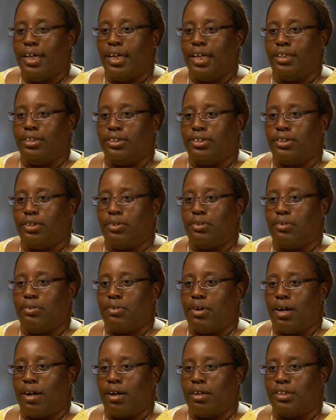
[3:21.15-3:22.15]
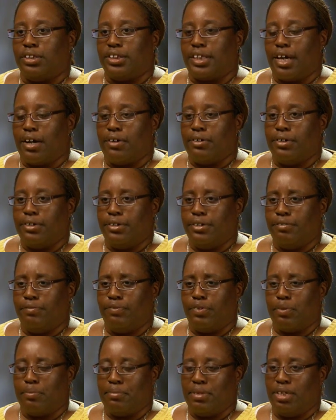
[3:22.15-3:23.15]
And so childhood
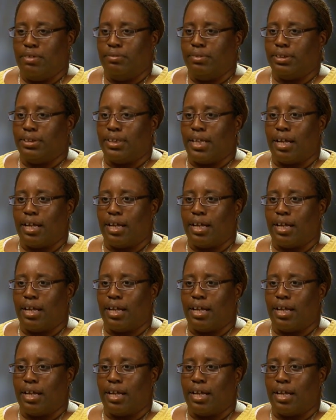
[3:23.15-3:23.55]
for me was